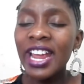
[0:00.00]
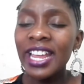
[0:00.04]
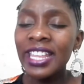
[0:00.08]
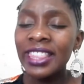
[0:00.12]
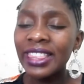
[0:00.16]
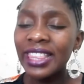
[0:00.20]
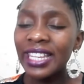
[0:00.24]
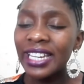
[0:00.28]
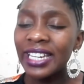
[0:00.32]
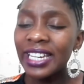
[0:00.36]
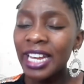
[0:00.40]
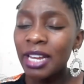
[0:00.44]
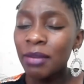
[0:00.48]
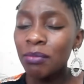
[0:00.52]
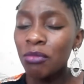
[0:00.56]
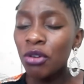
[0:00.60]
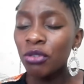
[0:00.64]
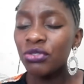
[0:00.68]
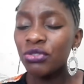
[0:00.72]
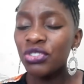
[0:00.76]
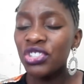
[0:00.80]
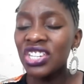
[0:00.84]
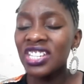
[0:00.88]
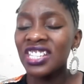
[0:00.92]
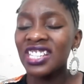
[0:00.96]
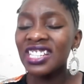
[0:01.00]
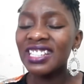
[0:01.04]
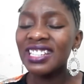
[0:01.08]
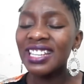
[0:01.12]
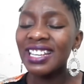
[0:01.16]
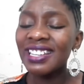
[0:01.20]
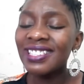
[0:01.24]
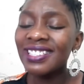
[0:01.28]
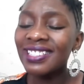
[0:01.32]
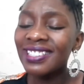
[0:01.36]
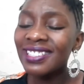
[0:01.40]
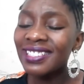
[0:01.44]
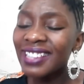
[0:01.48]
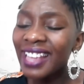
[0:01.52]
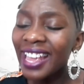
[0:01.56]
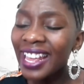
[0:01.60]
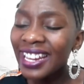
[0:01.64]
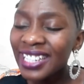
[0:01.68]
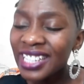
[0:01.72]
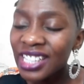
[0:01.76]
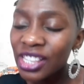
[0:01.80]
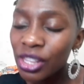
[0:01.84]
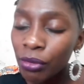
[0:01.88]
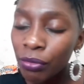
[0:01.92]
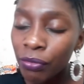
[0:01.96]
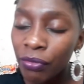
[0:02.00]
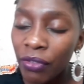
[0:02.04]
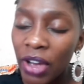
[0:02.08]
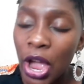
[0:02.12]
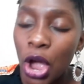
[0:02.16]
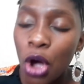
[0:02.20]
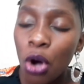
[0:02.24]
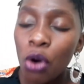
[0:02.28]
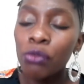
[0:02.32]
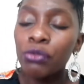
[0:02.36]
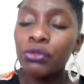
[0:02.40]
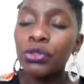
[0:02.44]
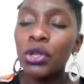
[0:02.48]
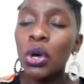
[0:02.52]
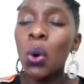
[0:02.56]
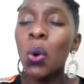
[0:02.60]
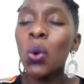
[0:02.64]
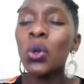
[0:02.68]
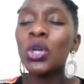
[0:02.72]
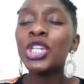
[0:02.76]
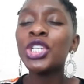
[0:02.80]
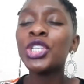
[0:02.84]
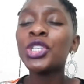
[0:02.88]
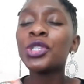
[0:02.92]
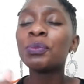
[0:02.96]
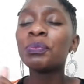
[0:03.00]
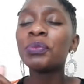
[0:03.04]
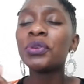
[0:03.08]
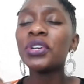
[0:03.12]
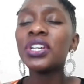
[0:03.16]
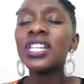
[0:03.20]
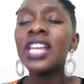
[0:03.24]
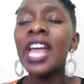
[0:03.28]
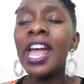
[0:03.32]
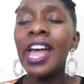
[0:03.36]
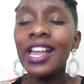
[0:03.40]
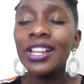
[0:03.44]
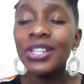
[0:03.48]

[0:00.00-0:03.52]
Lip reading: In the name of Jesus, I send the fire of the Holy Spirit